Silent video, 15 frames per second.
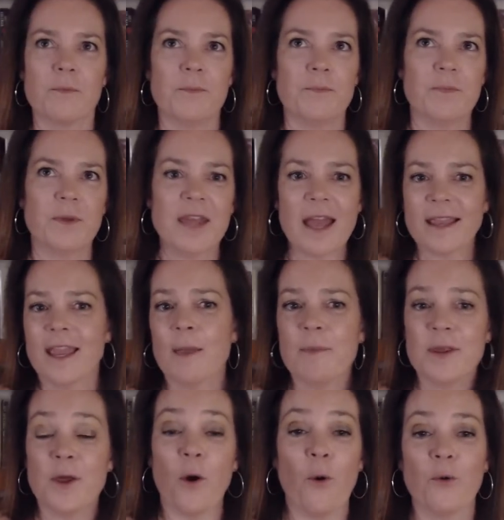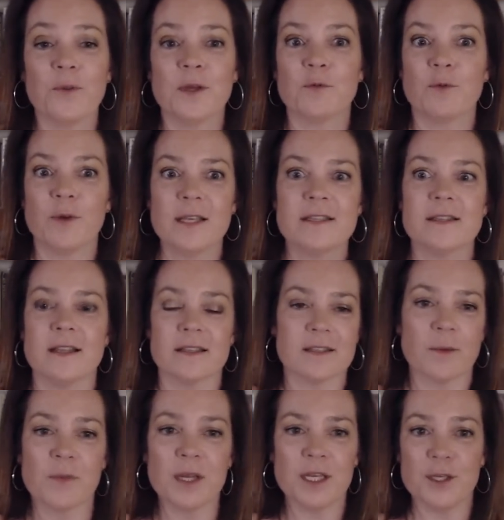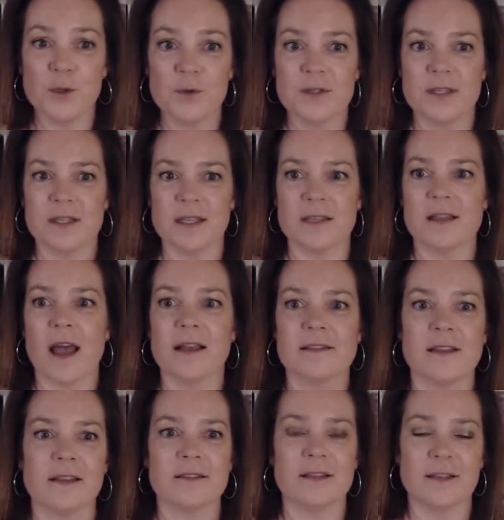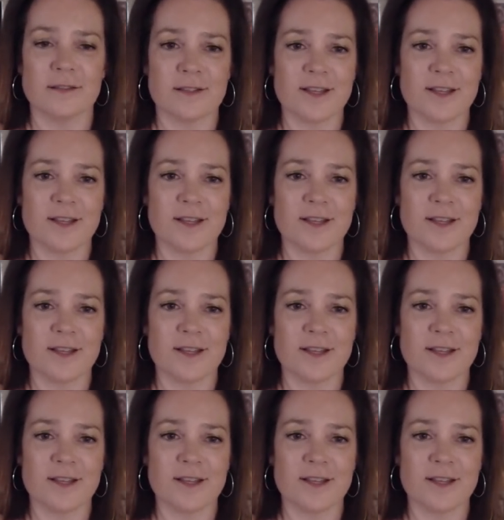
but that can't be the only reason that somebody uses these assets is to